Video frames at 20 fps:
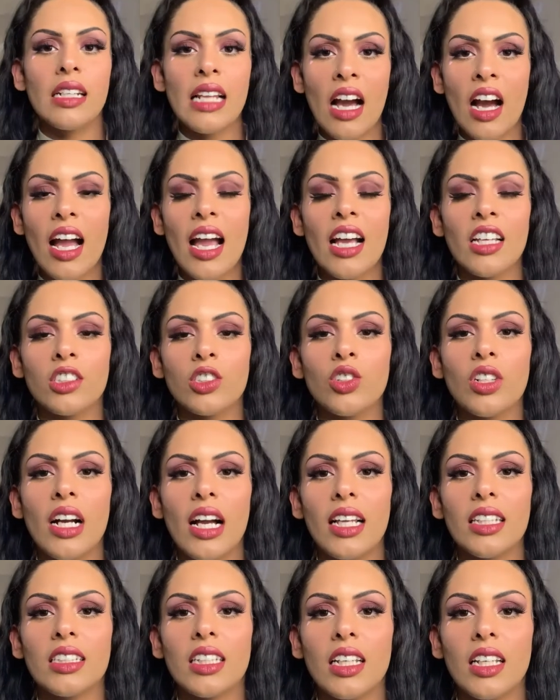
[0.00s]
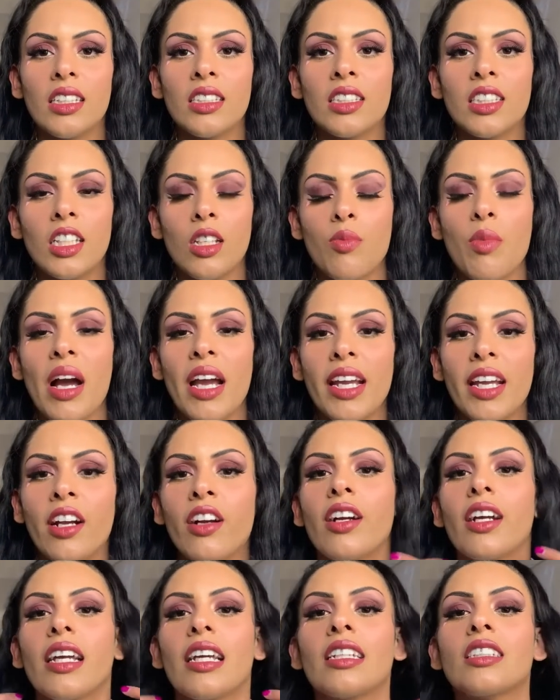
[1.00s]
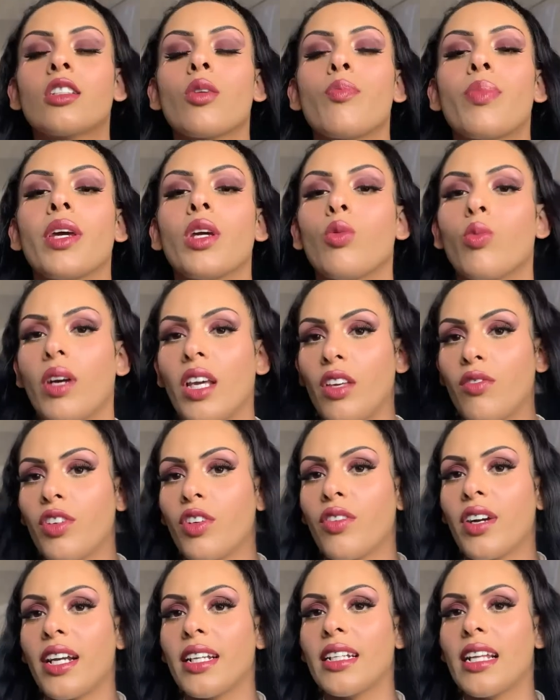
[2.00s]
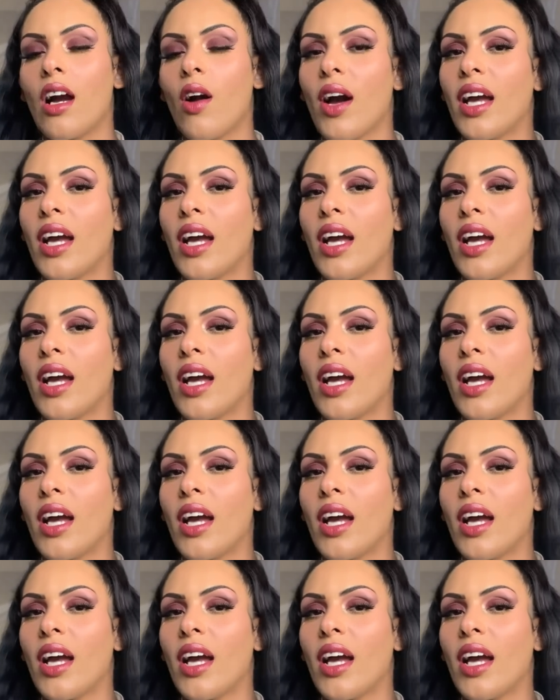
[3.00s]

Now, as you guys can see, my hair is a bit wavy right now.